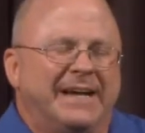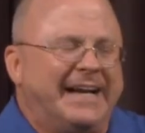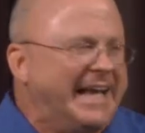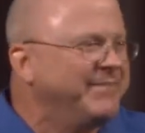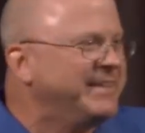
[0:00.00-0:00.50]

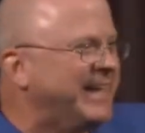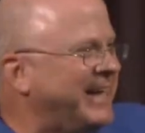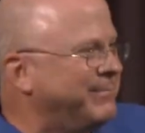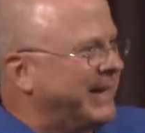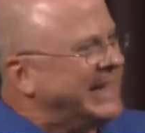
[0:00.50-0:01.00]
I haven't
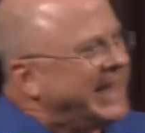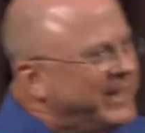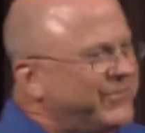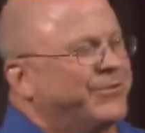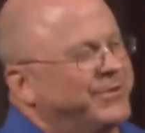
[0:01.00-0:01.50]
gotten my
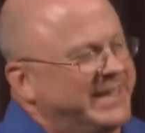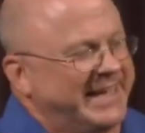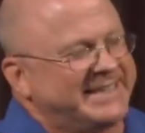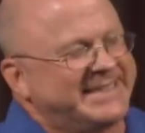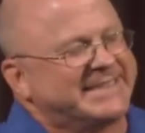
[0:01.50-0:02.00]
answer
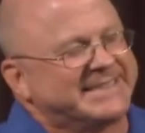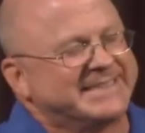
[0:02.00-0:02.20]
yet,